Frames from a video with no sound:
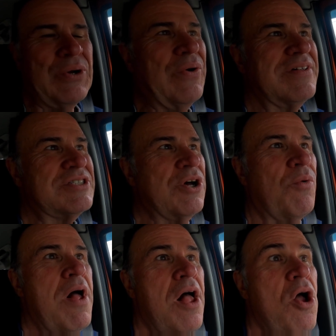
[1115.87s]
cool.
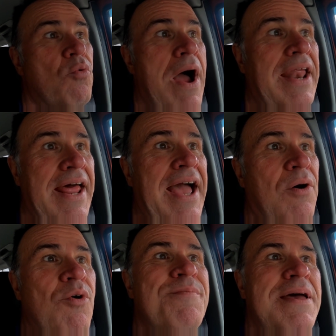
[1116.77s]
So right
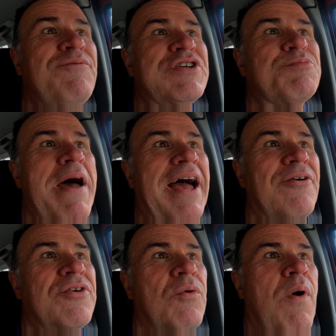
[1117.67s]
now we're Memphis
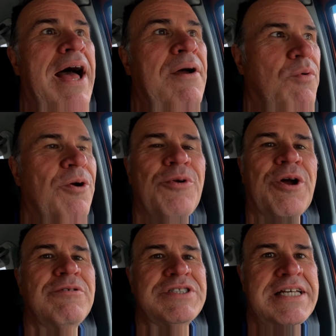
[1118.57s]
bound. Why? We're going to
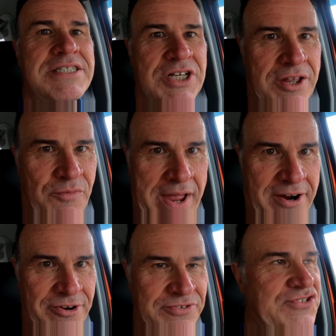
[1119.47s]
go see Sun
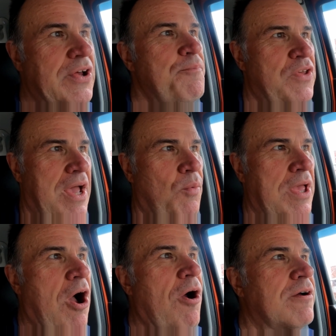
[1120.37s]
Records. Yeah,
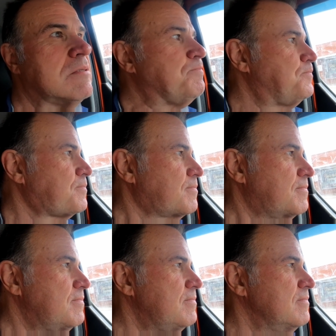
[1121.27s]
we are.
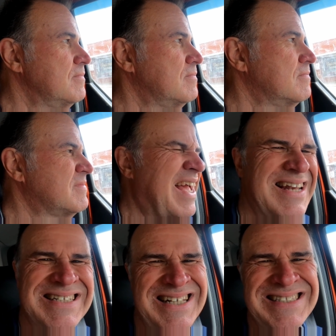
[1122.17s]

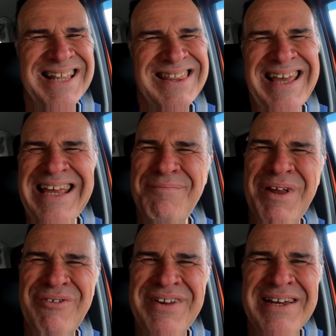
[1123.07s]
Kind of sense a theme,
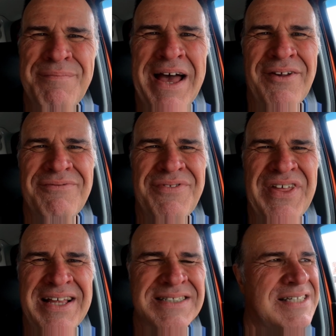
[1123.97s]
don't you, about
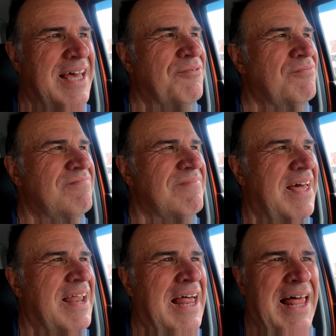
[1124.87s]
things that
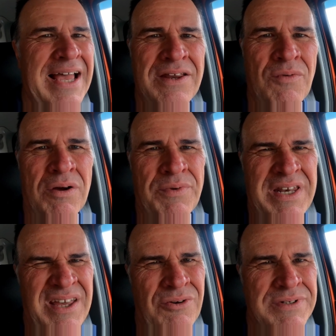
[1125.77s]
that I like and what we
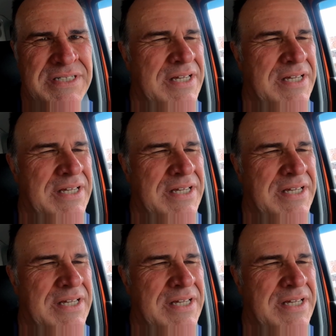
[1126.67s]
do and